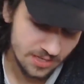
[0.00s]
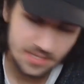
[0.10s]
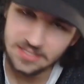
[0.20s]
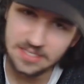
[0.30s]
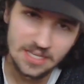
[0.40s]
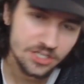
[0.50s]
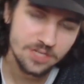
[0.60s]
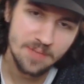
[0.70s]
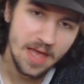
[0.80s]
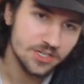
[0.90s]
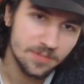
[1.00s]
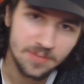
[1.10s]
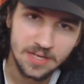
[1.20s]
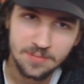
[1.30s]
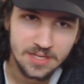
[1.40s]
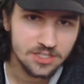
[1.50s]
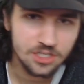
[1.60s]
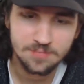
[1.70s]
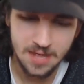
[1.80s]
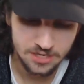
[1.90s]
Like, this is, it's just matchup, baby. It's
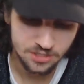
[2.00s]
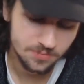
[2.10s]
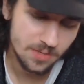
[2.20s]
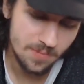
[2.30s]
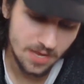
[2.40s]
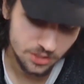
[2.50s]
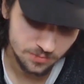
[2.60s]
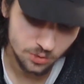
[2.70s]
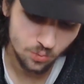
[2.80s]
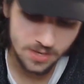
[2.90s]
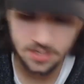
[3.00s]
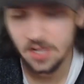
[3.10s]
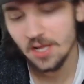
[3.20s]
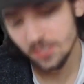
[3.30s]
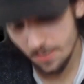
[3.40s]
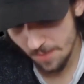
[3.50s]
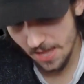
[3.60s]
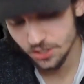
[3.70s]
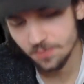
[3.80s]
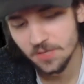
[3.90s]
just matchup. Some matchups you win, some
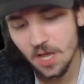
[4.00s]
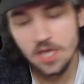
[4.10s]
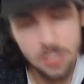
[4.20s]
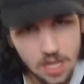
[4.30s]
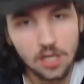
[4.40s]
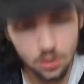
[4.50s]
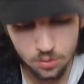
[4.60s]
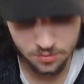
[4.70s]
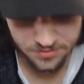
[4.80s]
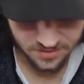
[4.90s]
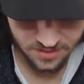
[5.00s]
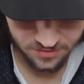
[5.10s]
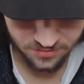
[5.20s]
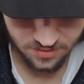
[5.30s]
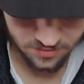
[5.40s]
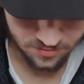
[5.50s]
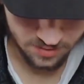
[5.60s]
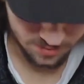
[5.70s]
matchups you lose. And this is